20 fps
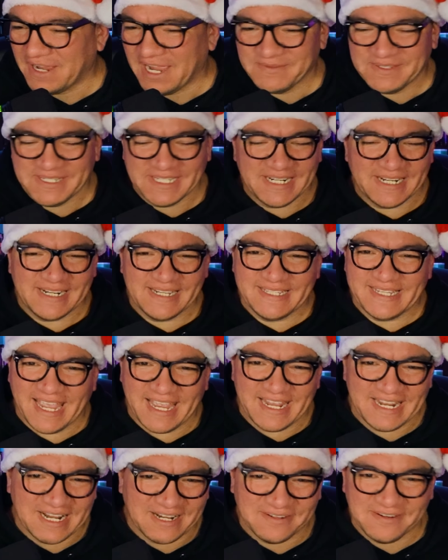10 out of
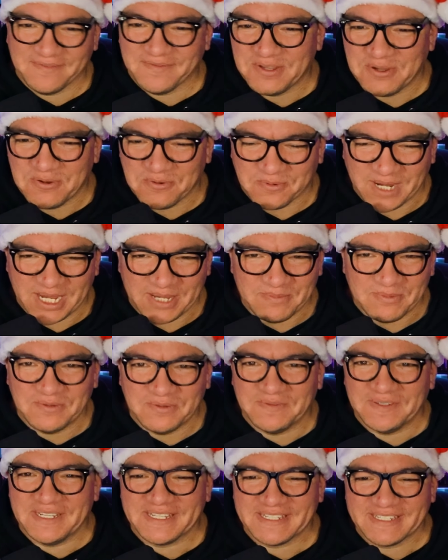10, however you rate
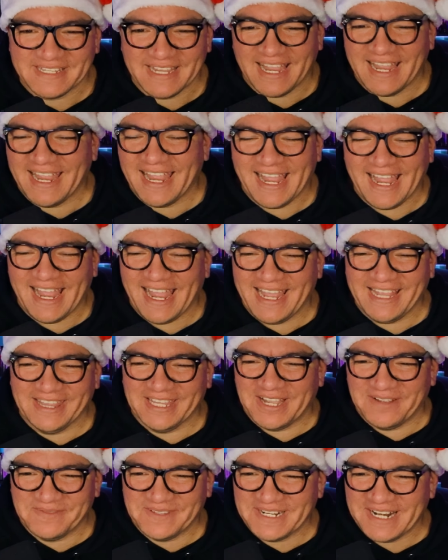movies. I
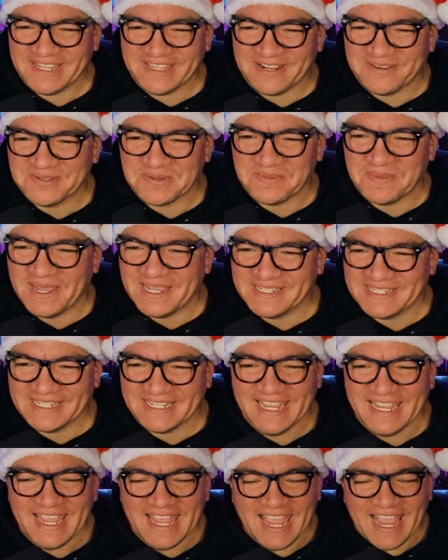loved it. I thought it was amazing.
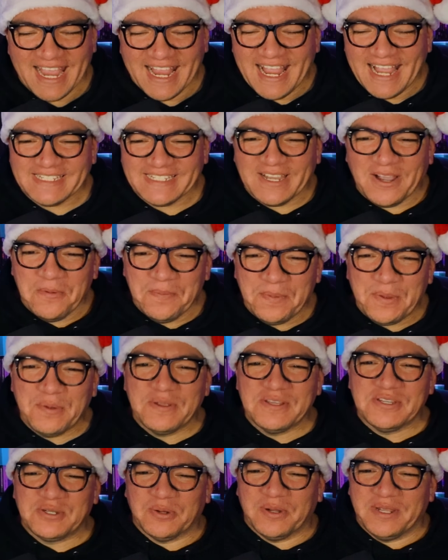Guys, I hope you
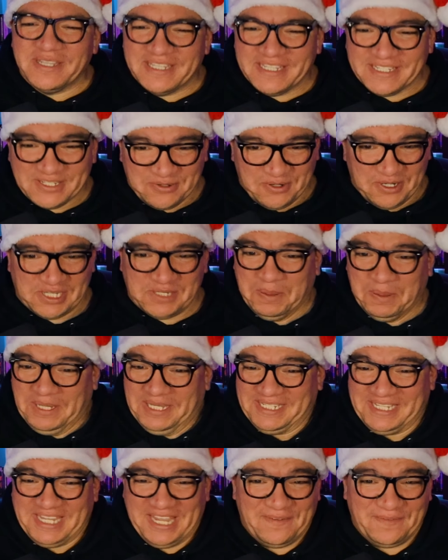enjoyed this
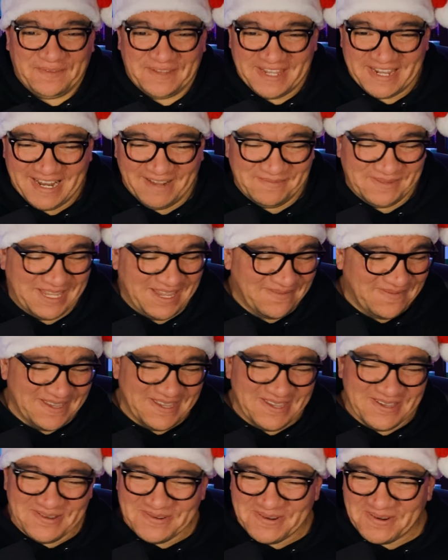Christmas gift that I'm
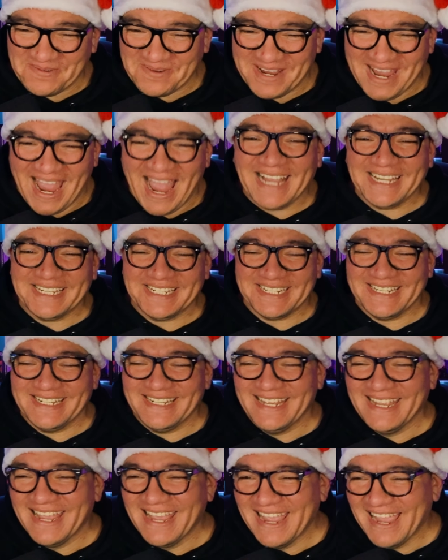giving you, a reaction.
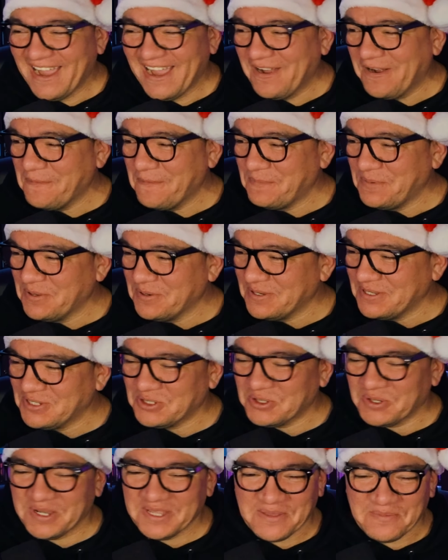I hope you
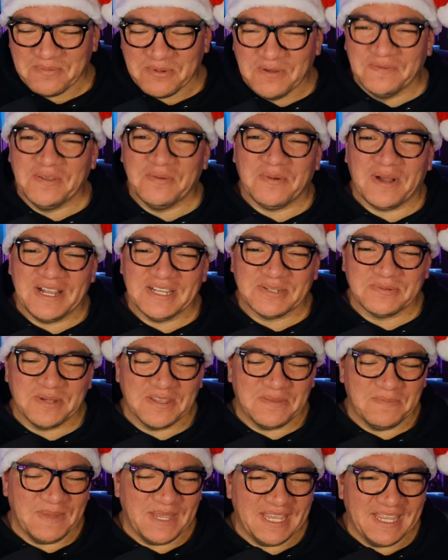enjoyed the movie watch
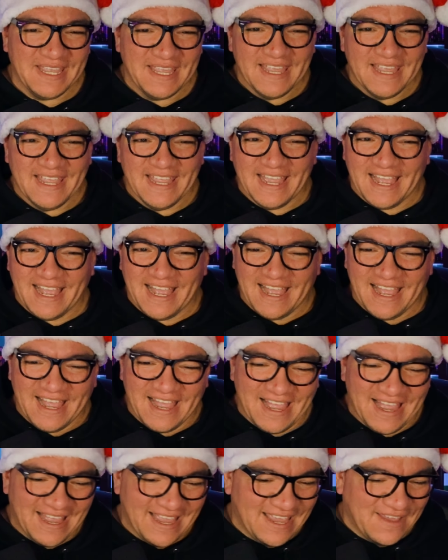with me.
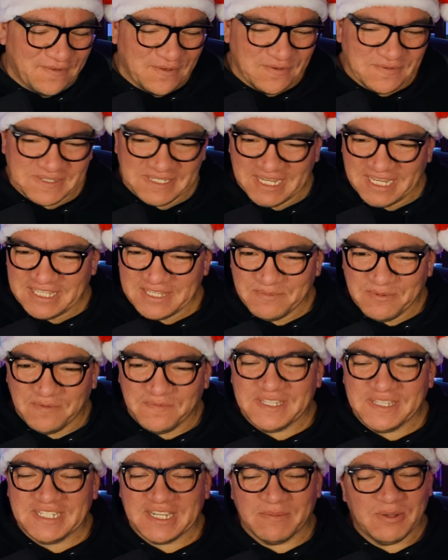If you've seen the
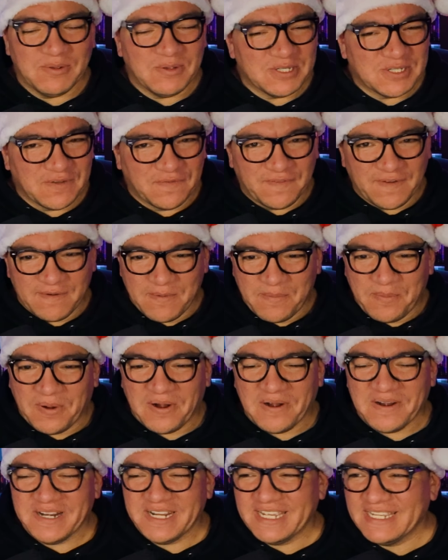movie, tell me what your favorite
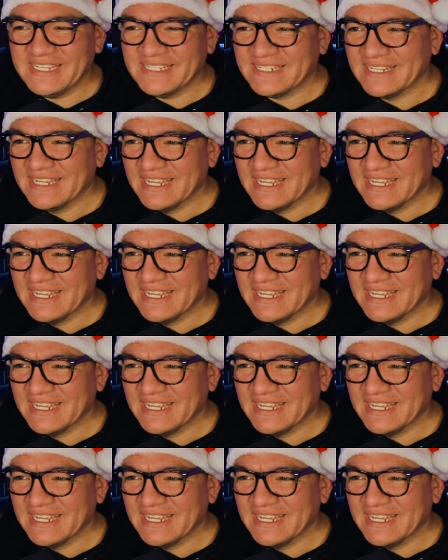part is.